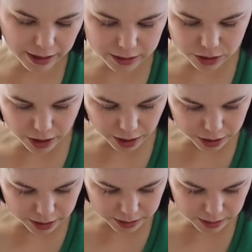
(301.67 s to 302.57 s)
the
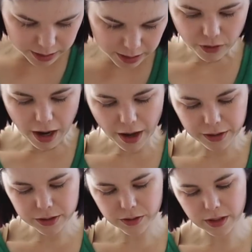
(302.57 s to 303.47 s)
instructions for how to
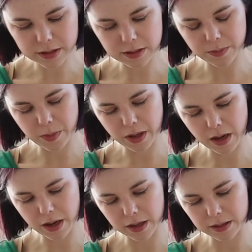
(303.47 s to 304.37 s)
do this
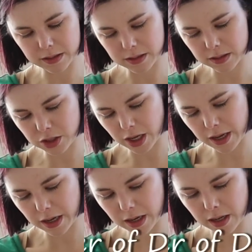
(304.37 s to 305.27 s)
because
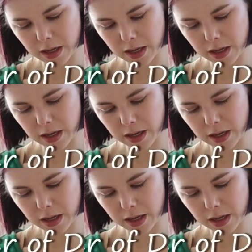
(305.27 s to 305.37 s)
Janet